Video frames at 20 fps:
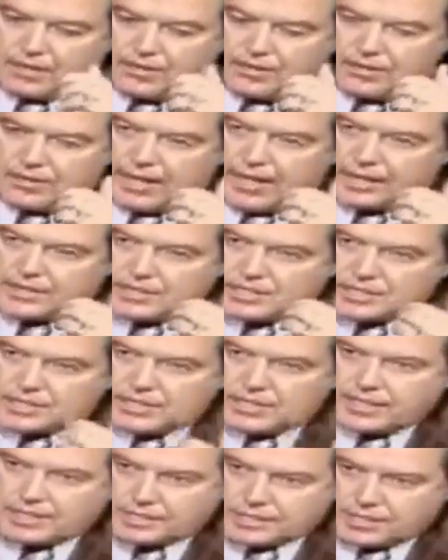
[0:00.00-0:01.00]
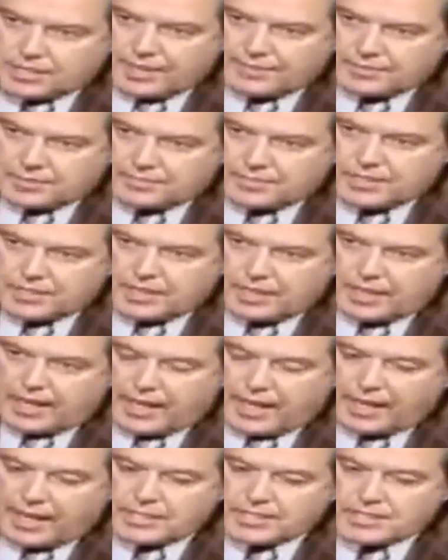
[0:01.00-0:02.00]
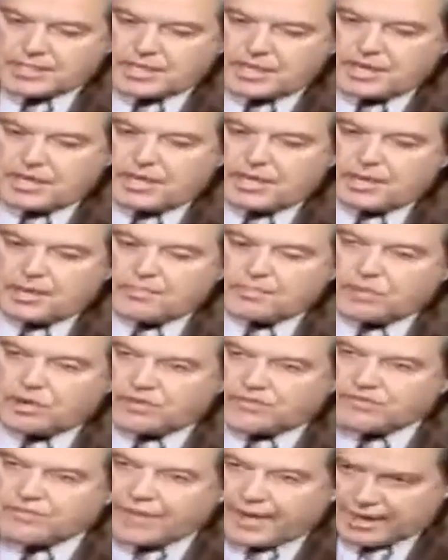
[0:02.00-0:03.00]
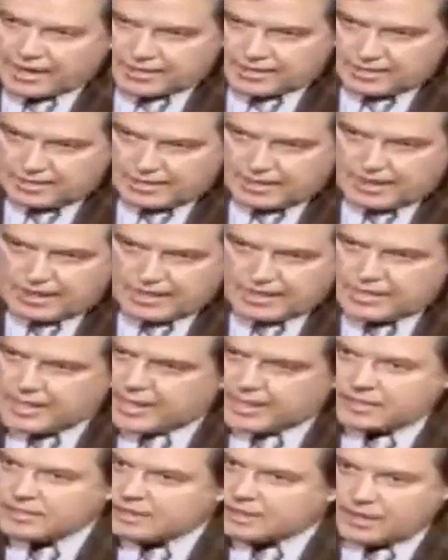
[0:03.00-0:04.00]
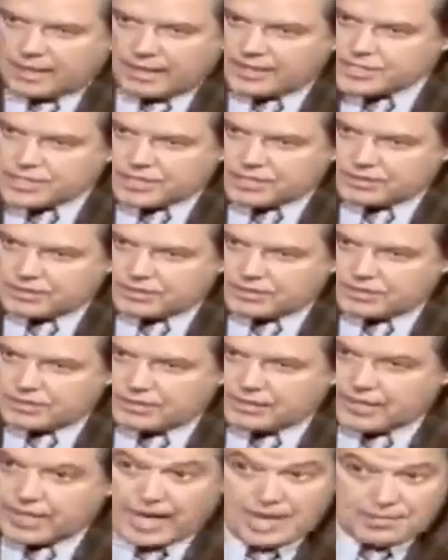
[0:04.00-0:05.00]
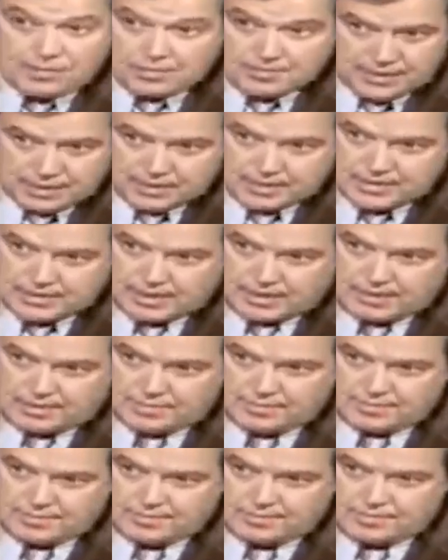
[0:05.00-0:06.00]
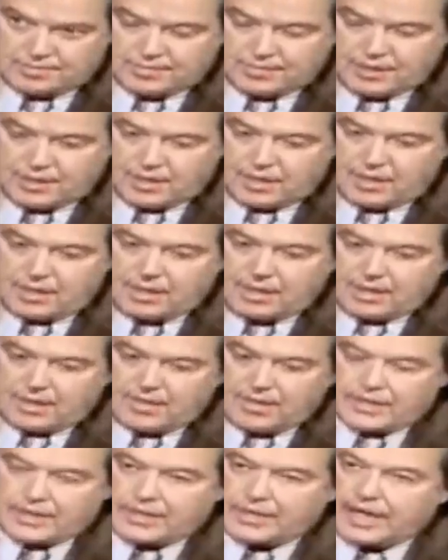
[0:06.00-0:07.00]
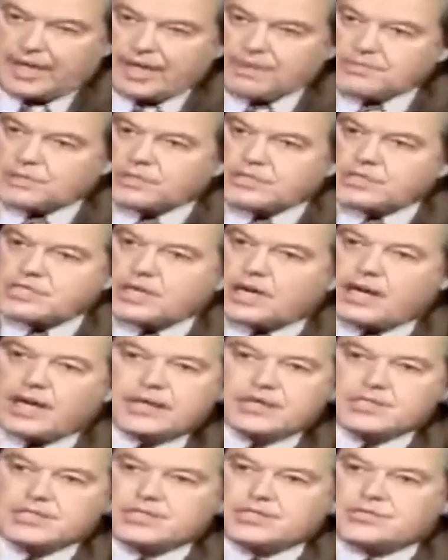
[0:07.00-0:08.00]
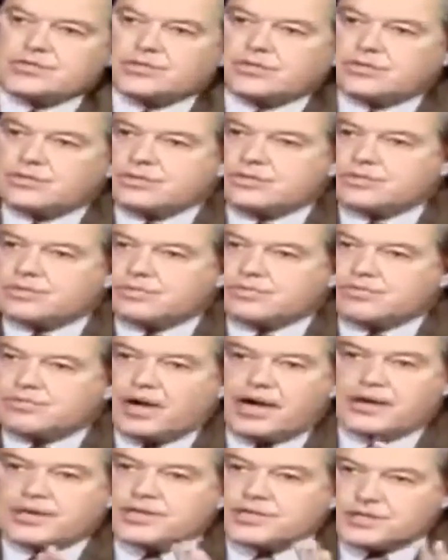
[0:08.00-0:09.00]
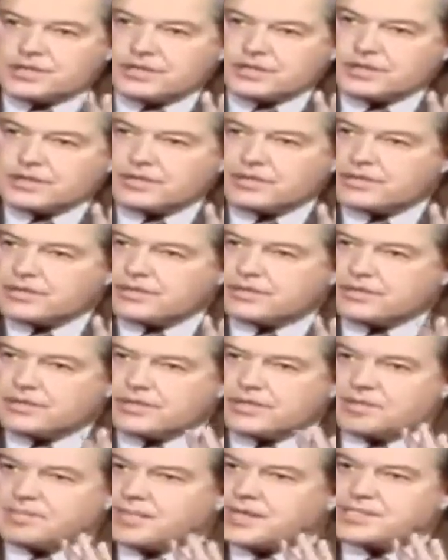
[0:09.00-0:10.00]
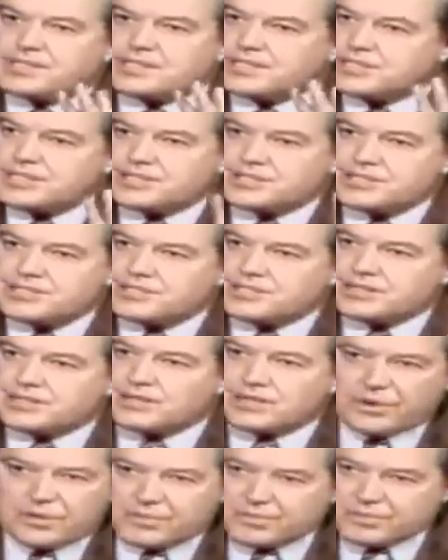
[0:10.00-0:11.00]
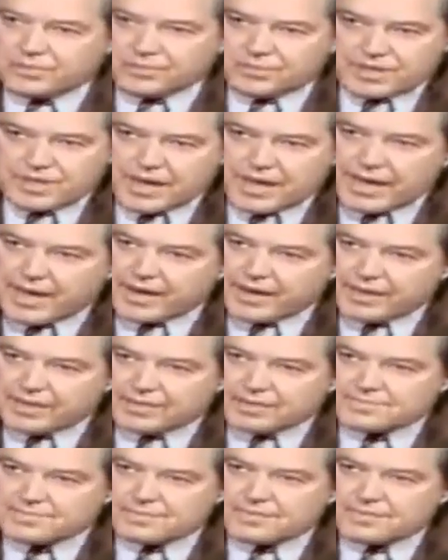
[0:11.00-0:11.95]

the United States government has perfected a technological capability that enables us to monitor the messages that go through the air.